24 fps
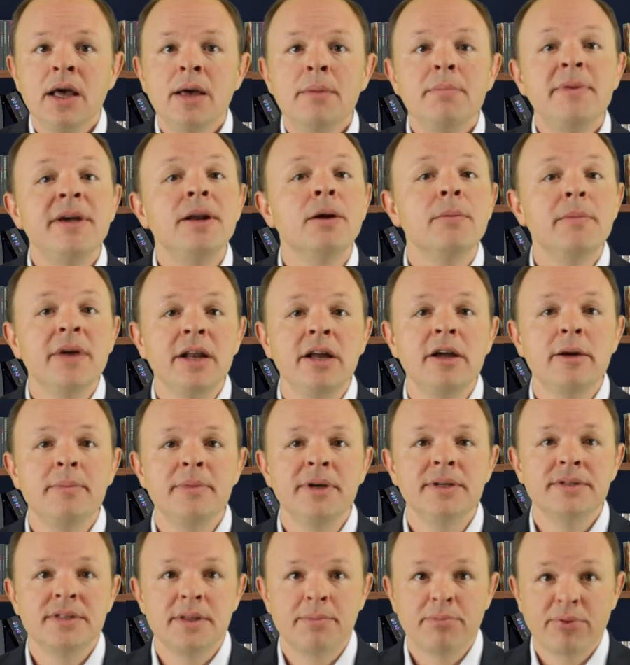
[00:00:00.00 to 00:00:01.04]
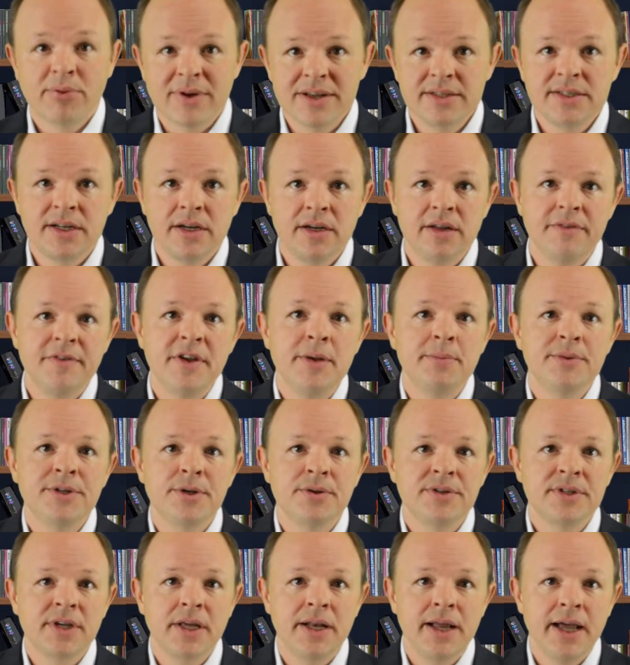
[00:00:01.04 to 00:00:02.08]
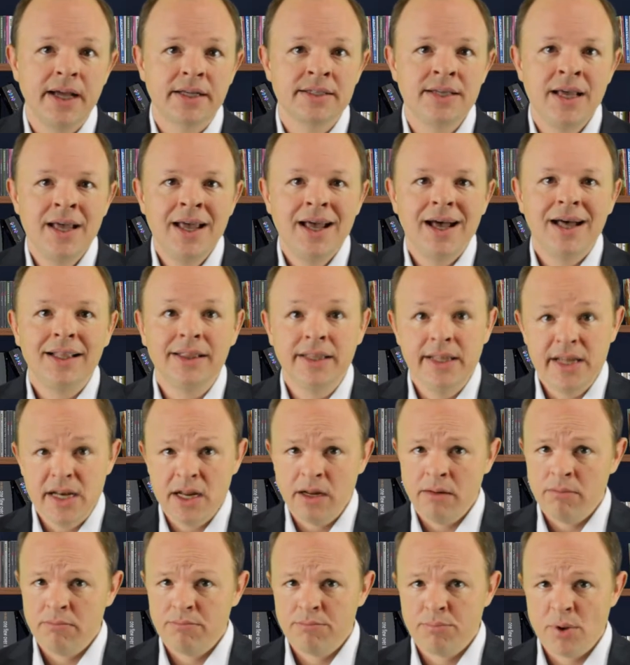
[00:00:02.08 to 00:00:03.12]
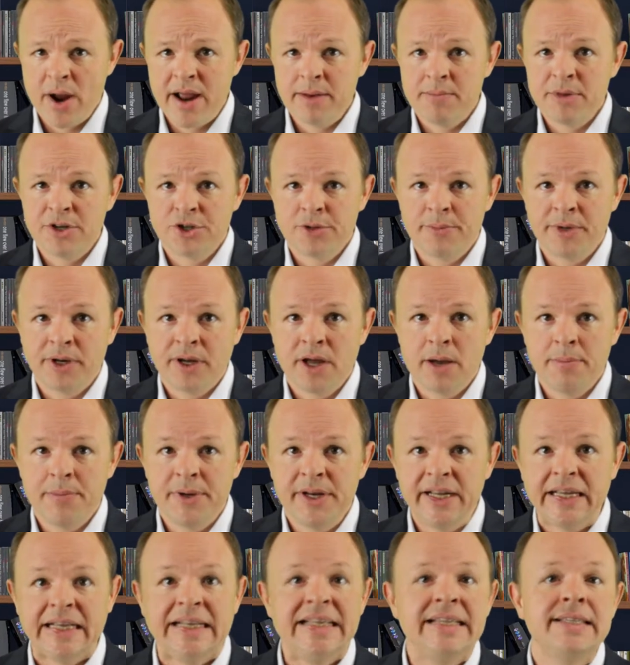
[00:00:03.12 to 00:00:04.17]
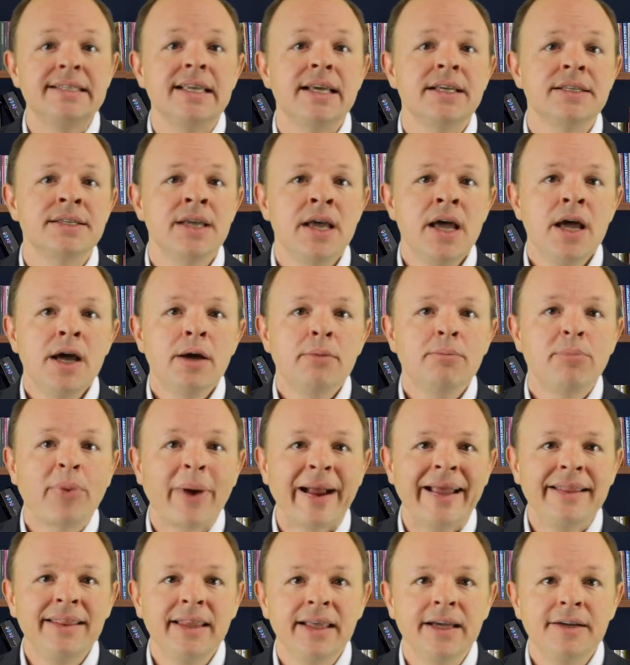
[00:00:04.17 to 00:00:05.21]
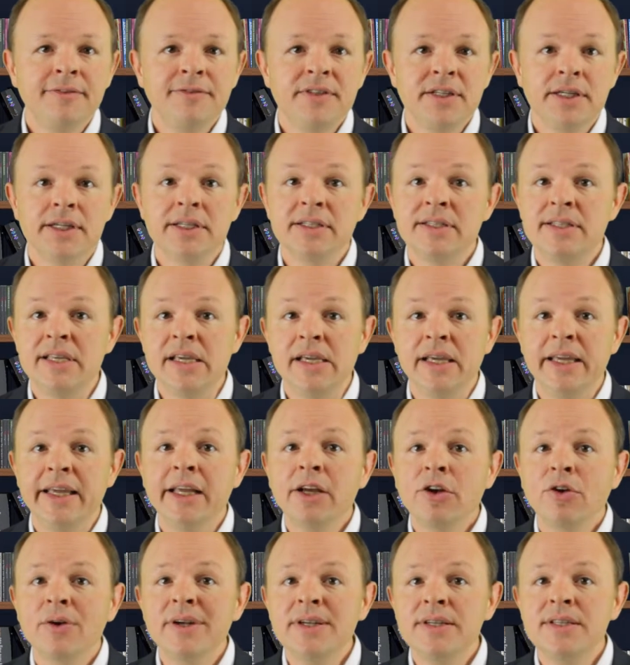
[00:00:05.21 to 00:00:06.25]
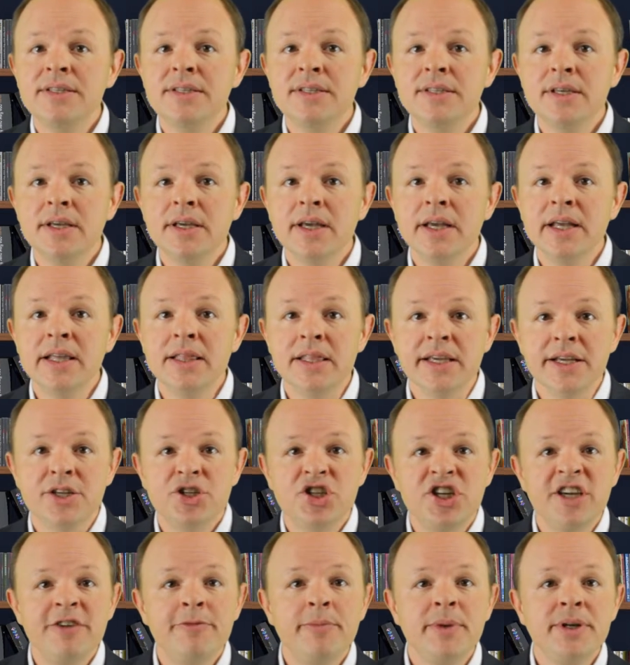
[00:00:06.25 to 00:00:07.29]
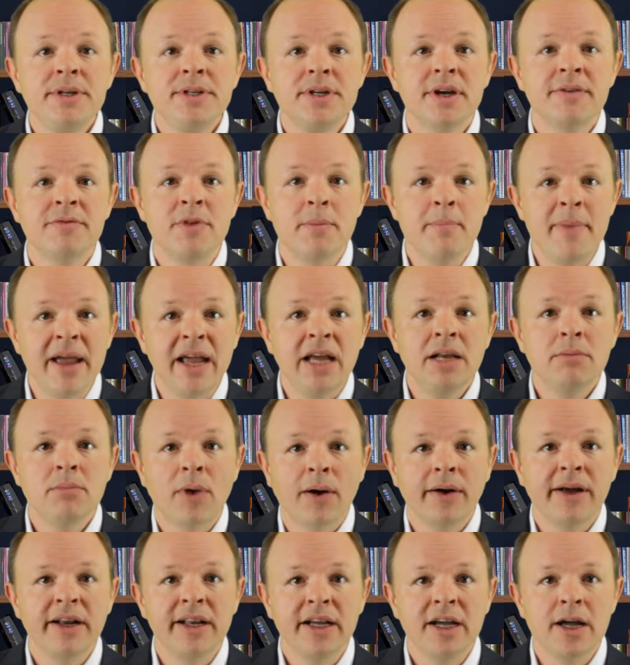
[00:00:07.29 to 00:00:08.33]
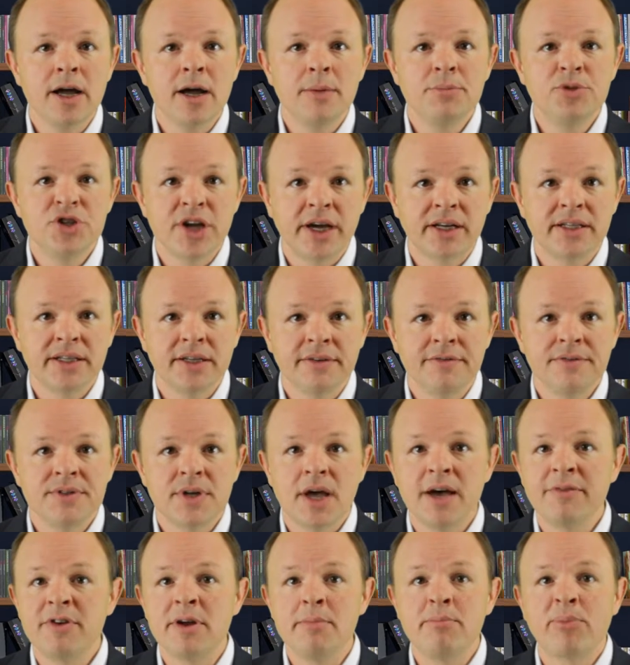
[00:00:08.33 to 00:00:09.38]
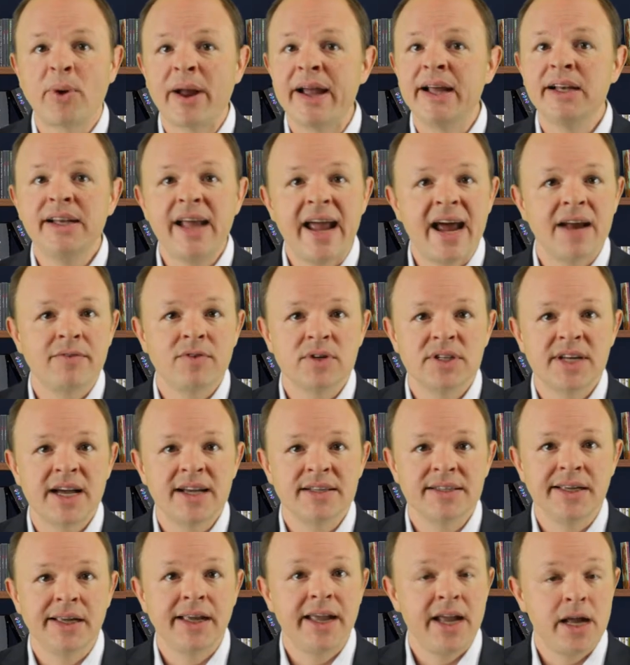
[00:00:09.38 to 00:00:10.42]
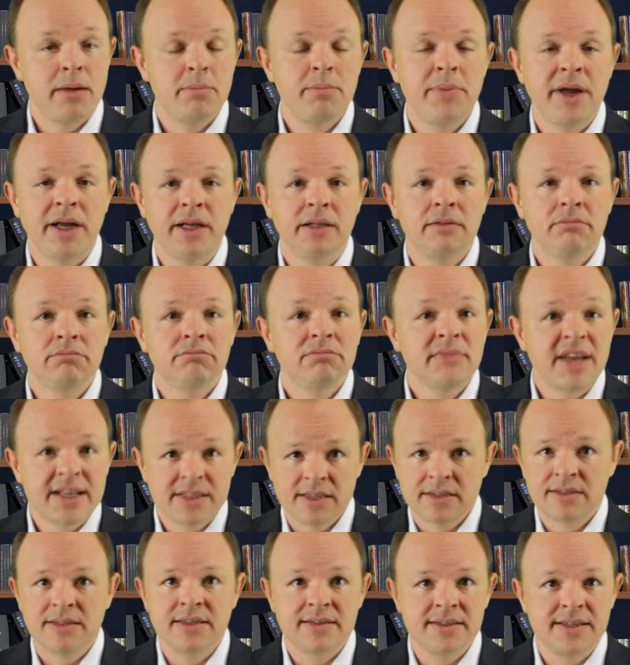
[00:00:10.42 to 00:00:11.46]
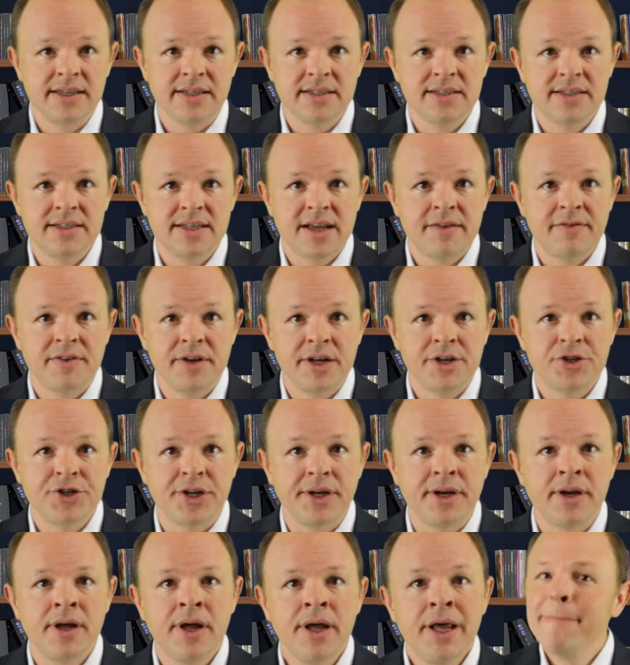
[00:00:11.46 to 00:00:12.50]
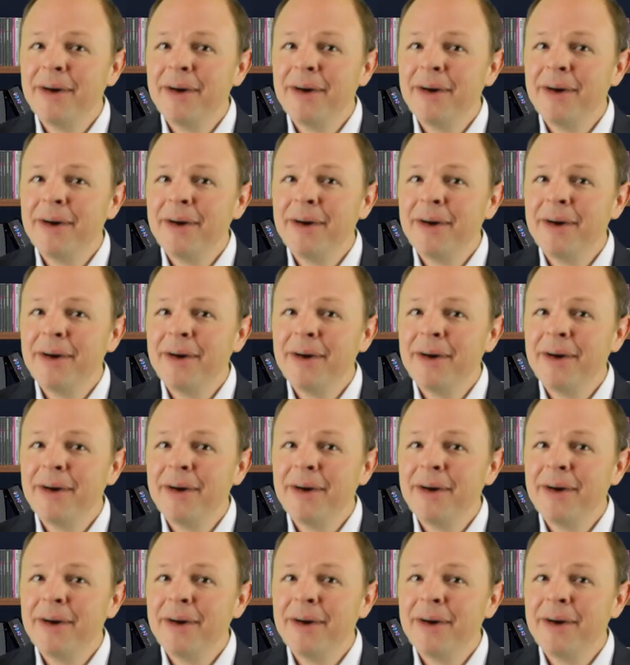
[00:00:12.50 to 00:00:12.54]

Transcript: Peter Minium is the president of Ipsos Connect, a leading brand measurement company, and he says, brand lift is the increase in the achievement of the main marketing objectives of a brand advertising campaign. That's a succinct definition.